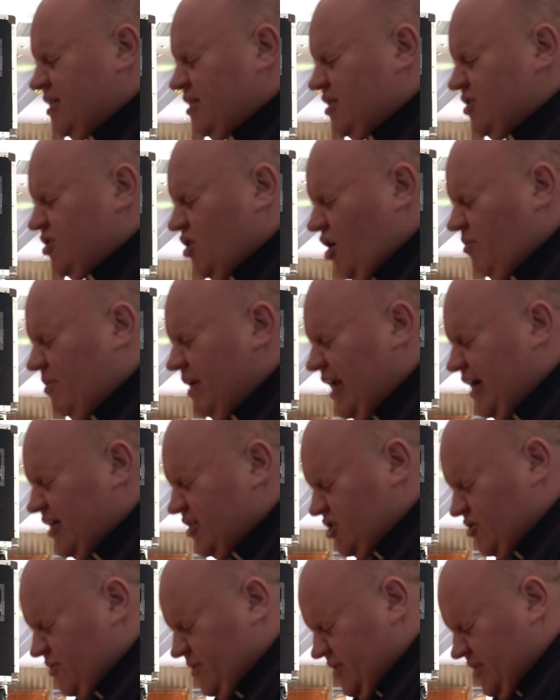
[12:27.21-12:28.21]
and all belong
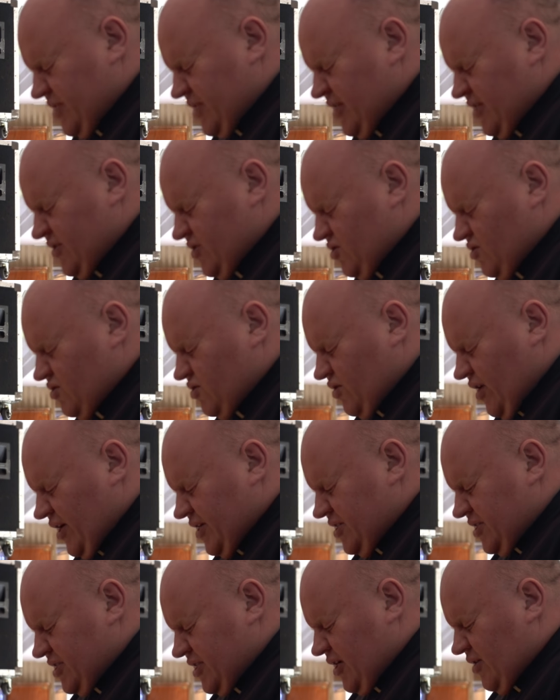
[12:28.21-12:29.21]
to us through
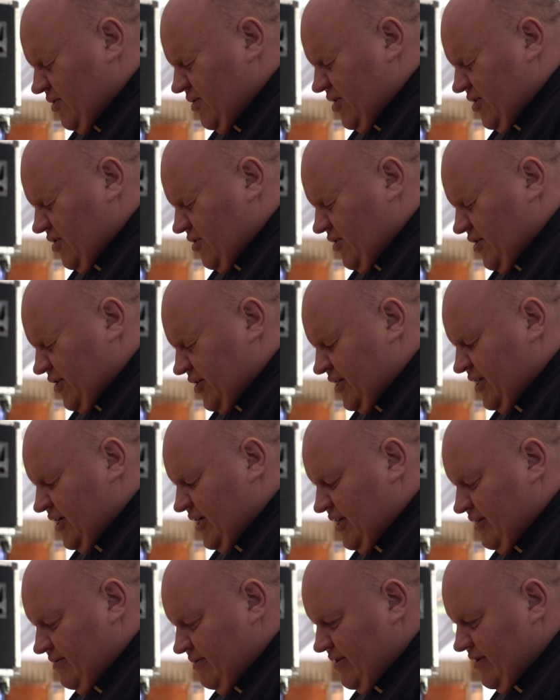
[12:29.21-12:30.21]
Christ our Lord.
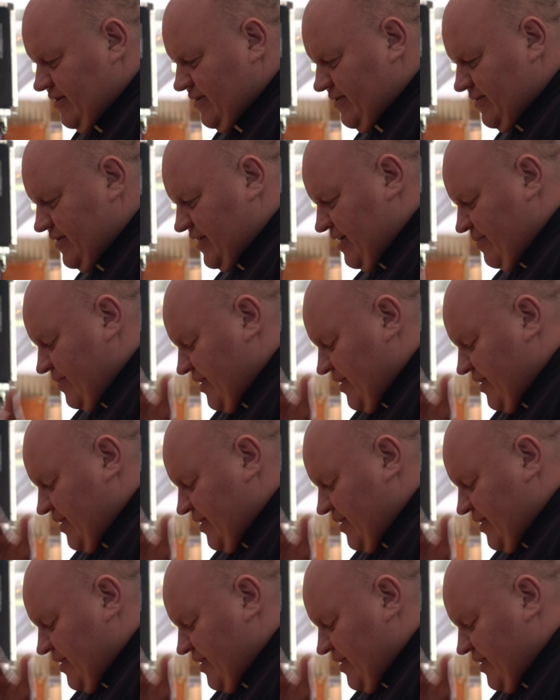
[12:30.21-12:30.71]
Amen. In the